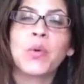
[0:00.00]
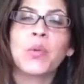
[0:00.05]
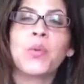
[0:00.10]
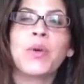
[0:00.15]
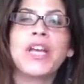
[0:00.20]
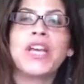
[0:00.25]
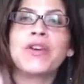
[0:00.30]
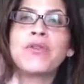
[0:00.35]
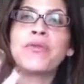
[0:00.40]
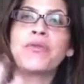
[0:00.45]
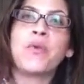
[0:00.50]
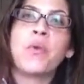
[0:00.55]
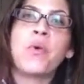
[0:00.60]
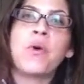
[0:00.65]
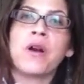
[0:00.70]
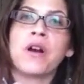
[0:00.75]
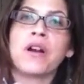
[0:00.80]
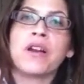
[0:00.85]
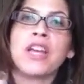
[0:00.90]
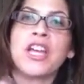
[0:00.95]
Week
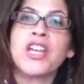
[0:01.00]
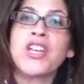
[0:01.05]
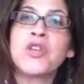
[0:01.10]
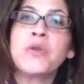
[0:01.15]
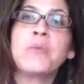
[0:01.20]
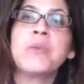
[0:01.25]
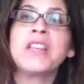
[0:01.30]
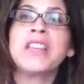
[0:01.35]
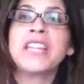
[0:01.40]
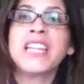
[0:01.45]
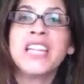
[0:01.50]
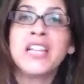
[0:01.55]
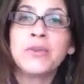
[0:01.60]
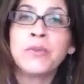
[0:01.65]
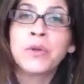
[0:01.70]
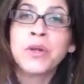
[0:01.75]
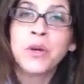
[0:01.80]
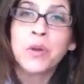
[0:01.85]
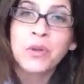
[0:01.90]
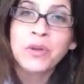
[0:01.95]
4. Can you believe
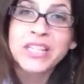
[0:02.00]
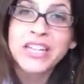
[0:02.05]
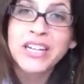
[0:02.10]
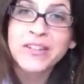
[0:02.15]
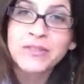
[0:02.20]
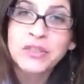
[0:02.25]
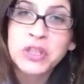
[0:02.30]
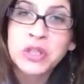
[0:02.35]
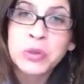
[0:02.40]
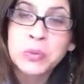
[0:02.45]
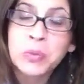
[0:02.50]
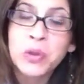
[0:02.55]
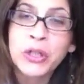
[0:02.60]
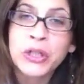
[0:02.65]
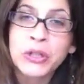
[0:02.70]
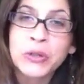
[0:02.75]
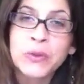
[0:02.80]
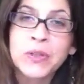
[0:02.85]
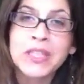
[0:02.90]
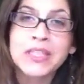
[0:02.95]
we only have 2 more
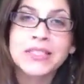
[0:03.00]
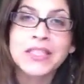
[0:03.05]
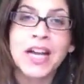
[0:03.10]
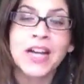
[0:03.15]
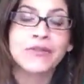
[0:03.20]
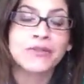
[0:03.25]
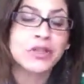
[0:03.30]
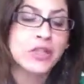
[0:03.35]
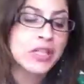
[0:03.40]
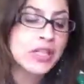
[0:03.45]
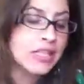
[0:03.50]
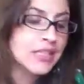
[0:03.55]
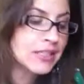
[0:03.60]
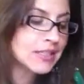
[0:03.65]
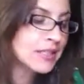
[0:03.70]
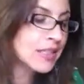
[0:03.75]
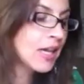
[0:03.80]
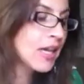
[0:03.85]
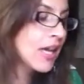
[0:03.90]
units after this?